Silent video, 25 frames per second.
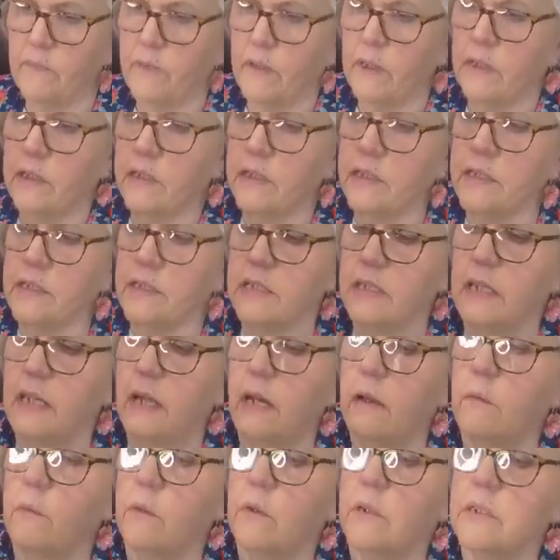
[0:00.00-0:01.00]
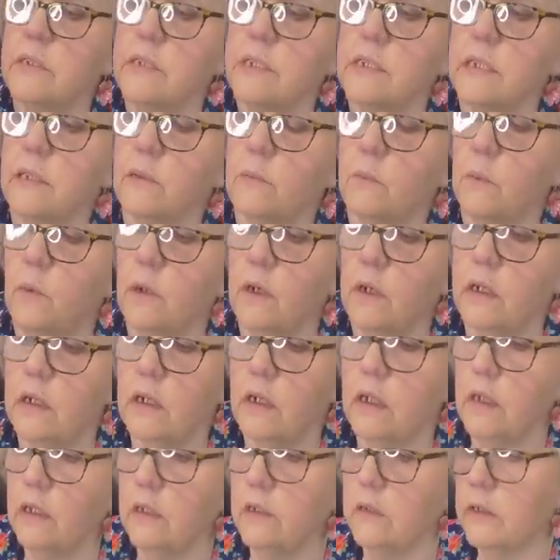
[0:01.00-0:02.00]
Let's see, I want to see what
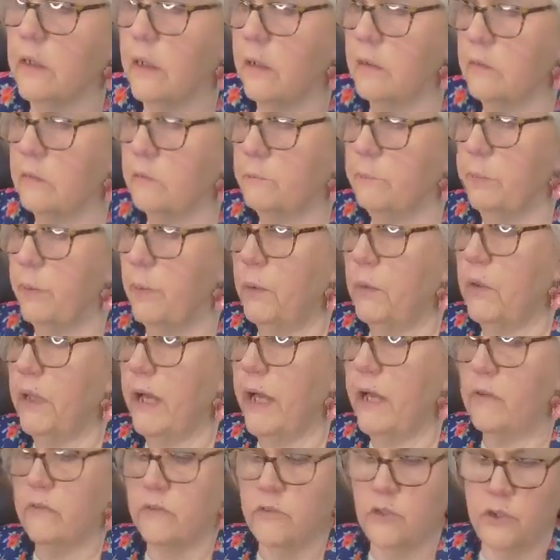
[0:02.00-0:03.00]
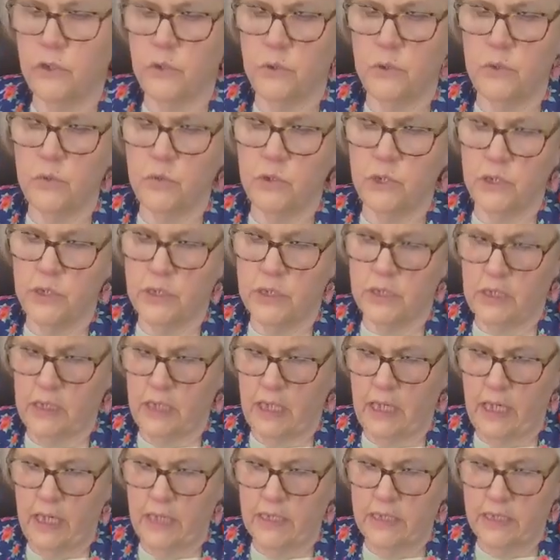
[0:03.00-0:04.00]
color I'll pull out to just in
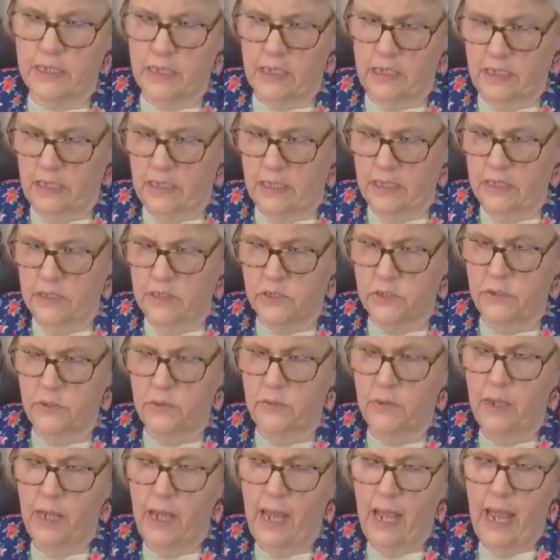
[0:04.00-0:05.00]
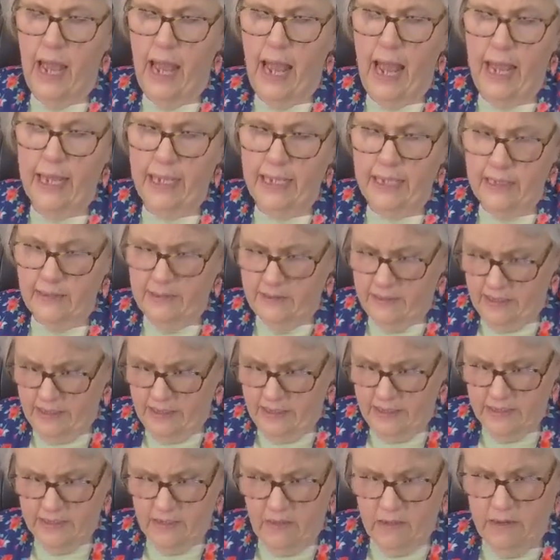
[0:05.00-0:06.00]
case I need to. I get
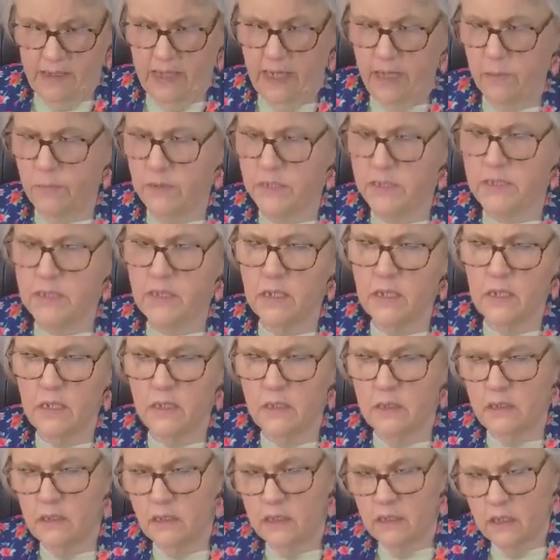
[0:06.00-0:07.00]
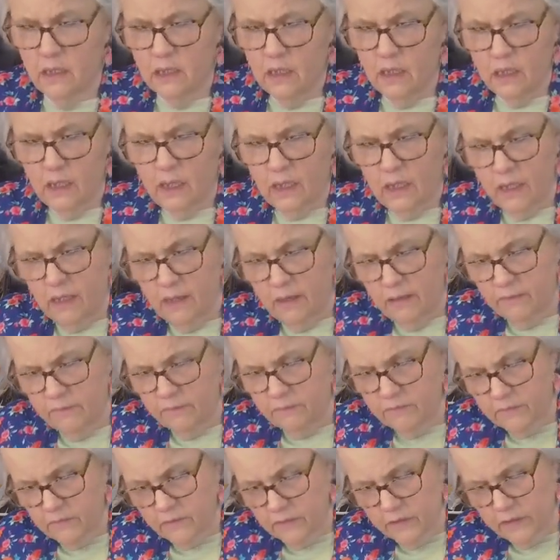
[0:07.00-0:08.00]
these on Amazon.
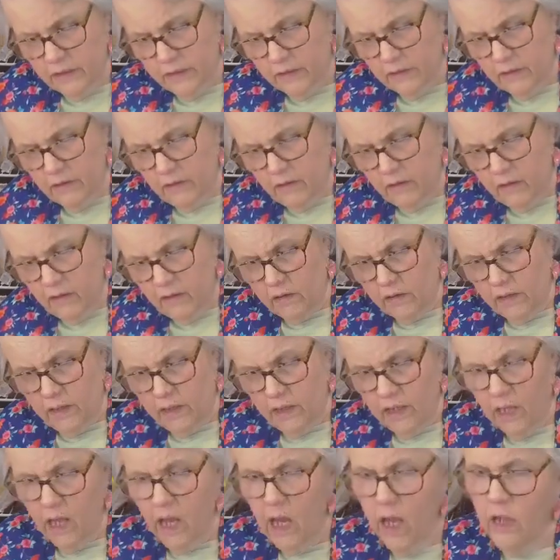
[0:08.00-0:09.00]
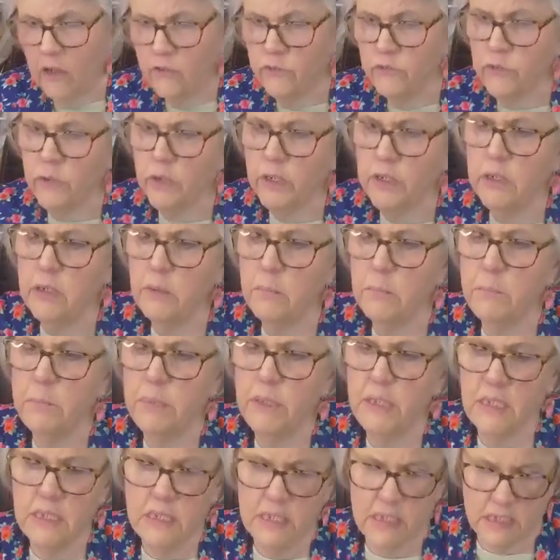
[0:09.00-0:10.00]
There are 100
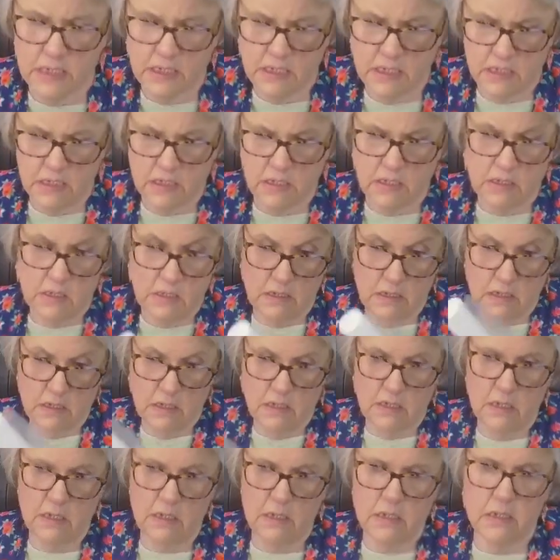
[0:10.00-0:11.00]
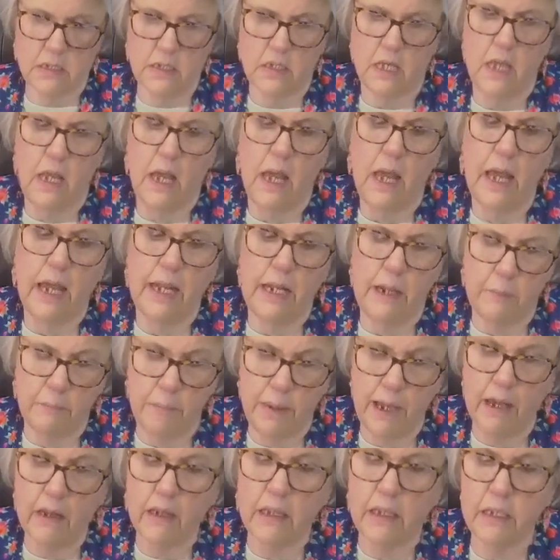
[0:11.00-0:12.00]
pieces to this, and I'm
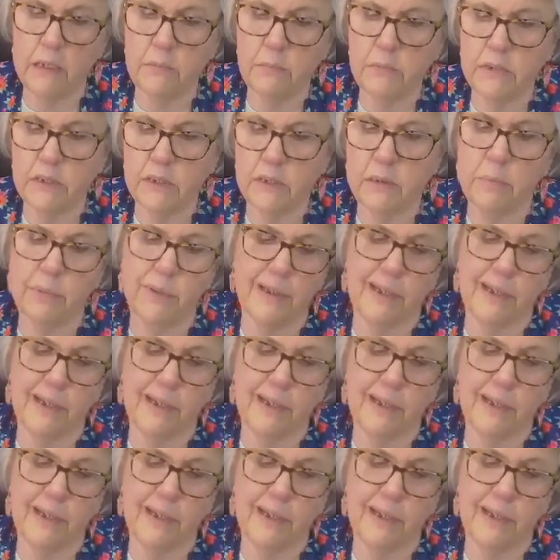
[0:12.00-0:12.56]
about empty, but